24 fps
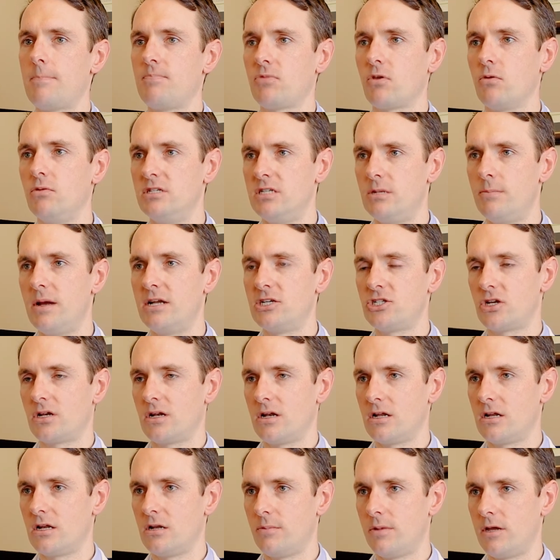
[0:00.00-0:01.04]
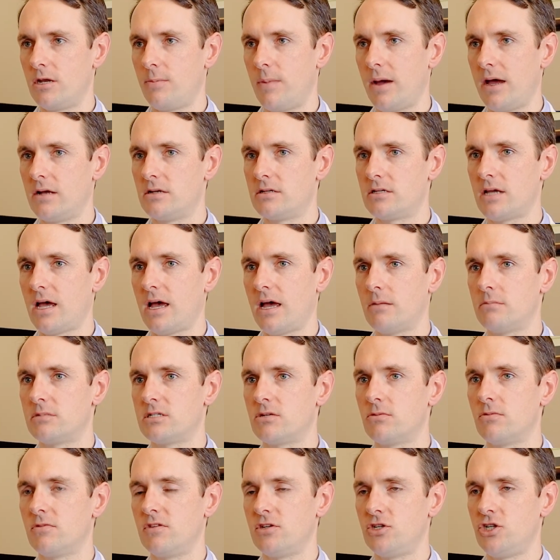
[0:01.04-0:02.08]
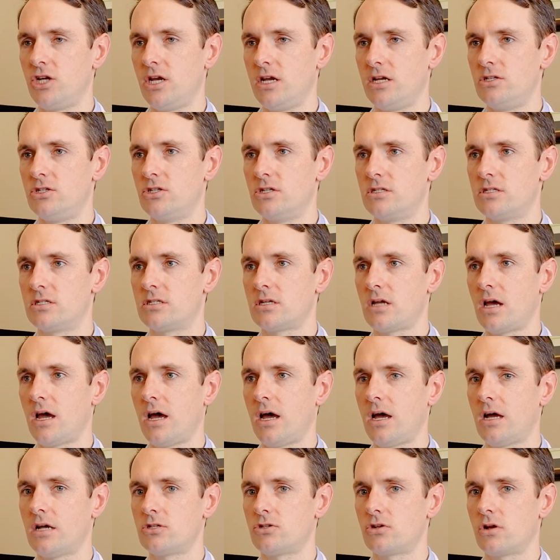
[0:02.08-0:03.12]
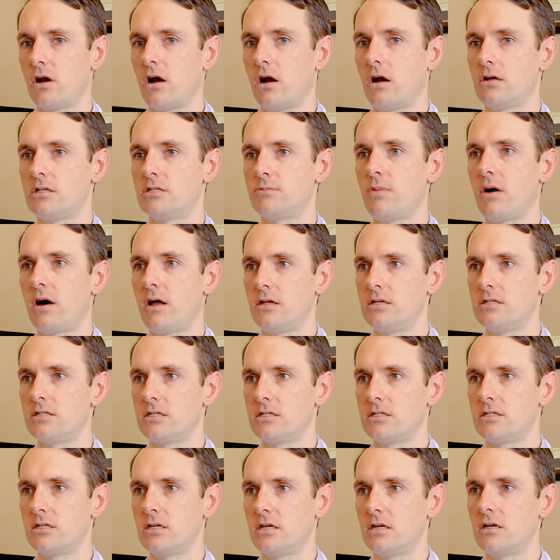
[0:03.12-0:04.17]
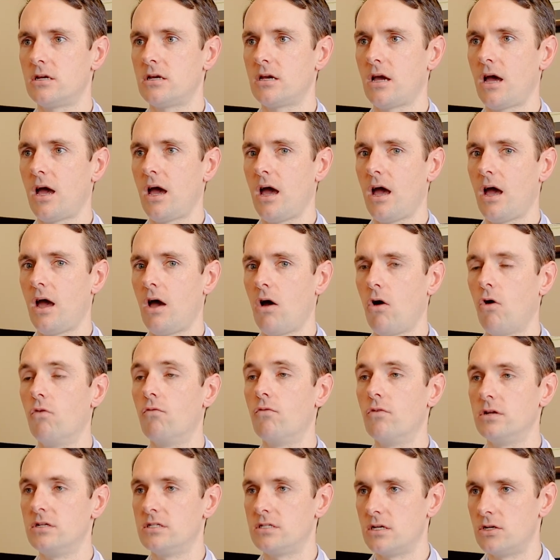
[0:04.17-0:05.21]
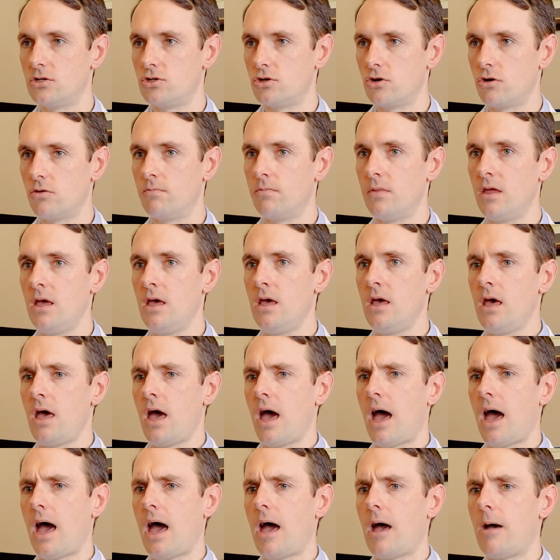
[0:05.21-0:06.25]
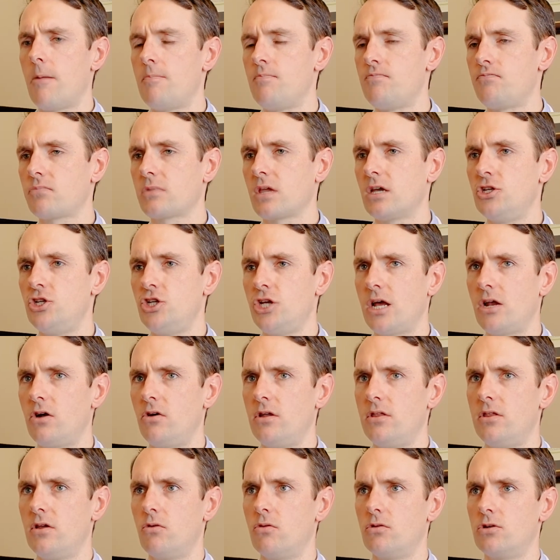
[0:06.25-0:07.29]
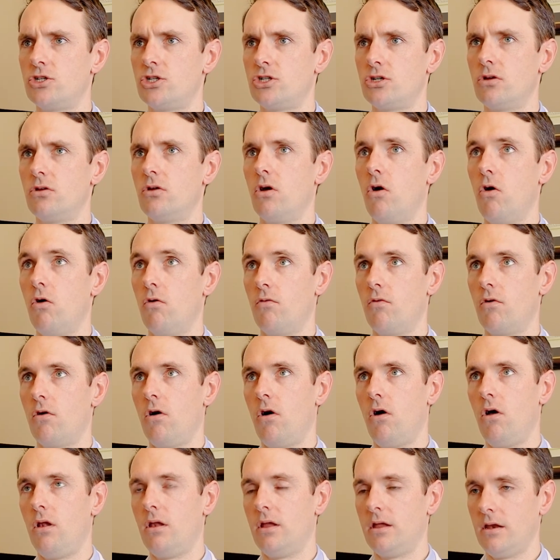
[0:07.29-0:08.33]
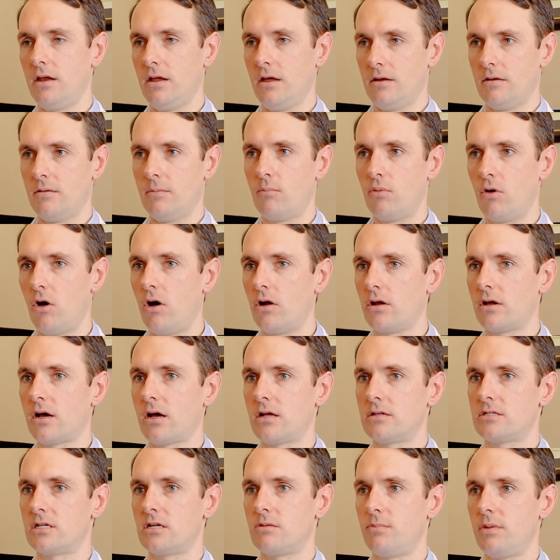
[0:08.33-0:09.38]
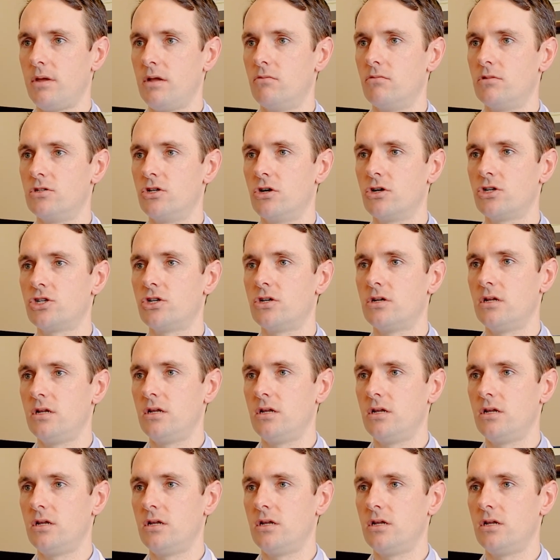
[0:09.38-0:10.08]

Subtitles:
we did mention a little bit about some of the changes as regards polycystic ovary syndrome. Generally, there should overall, in a broad concept, be a reduction